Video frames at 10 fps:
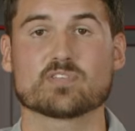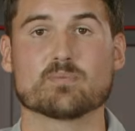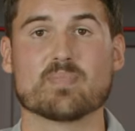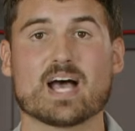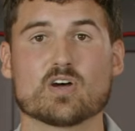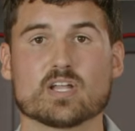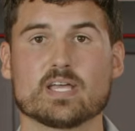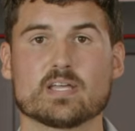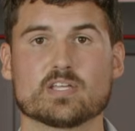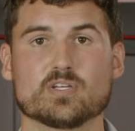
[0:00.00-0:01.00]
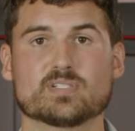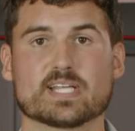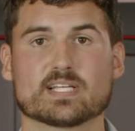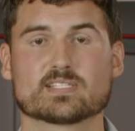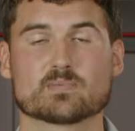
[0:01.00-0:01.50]
mount
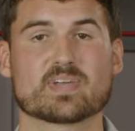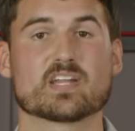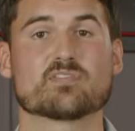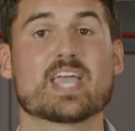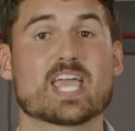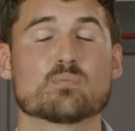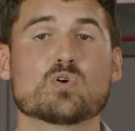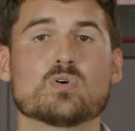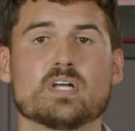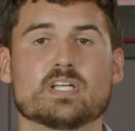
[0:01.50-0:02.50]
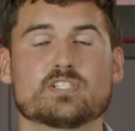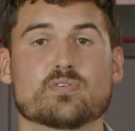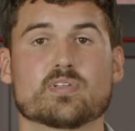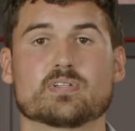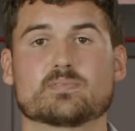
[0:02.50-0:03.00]
using some kind of cable
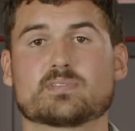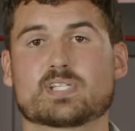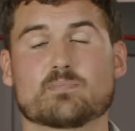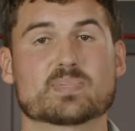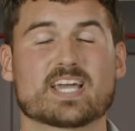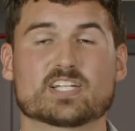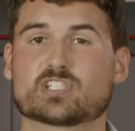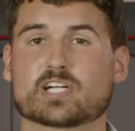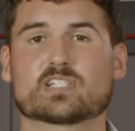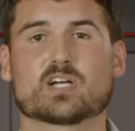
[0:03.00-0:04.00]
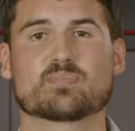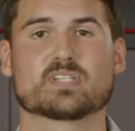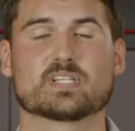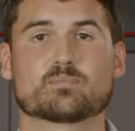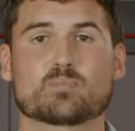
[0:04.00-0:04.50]
to some kind of structure up in
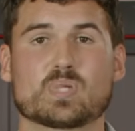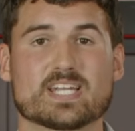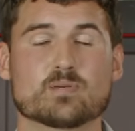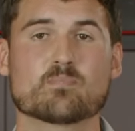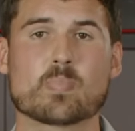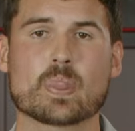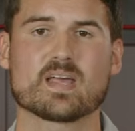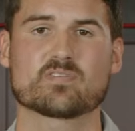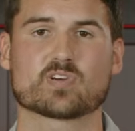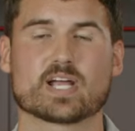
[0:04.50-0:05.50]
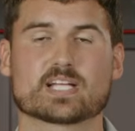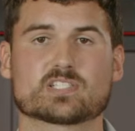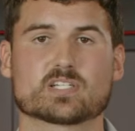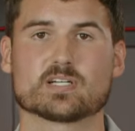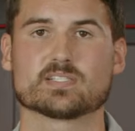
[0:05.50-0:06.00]
the plenum for
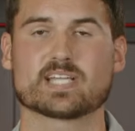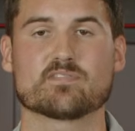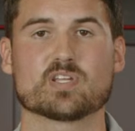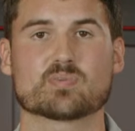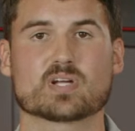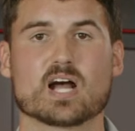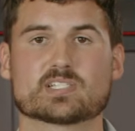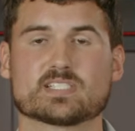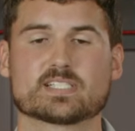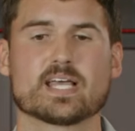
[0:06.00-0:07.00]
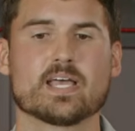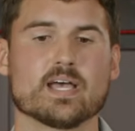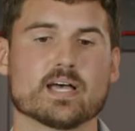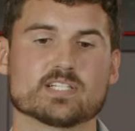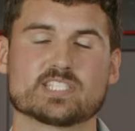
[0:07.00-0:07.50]
extra safety precautions.
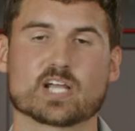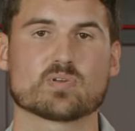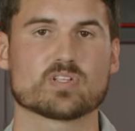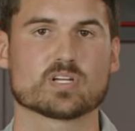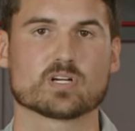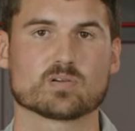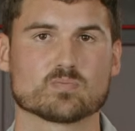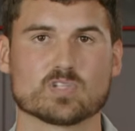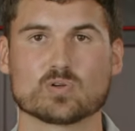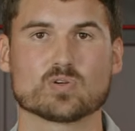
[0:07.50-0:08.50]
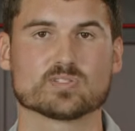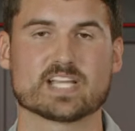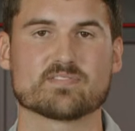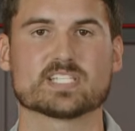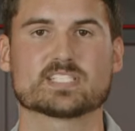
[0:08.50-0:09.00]
Check with your local
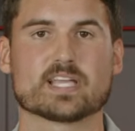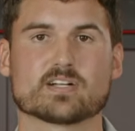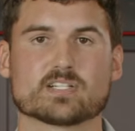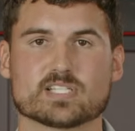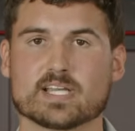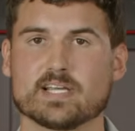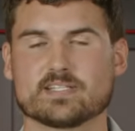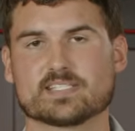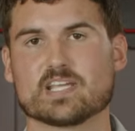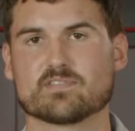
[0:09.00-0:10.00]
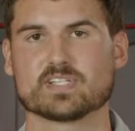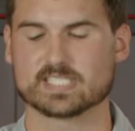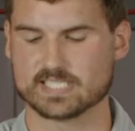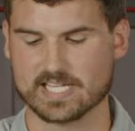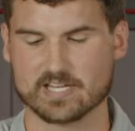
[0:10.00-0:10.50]
safety standards to see if this
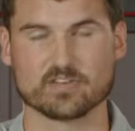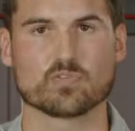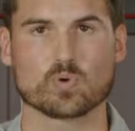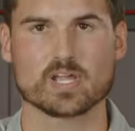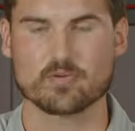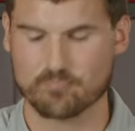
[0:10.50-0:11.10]
is needed for you.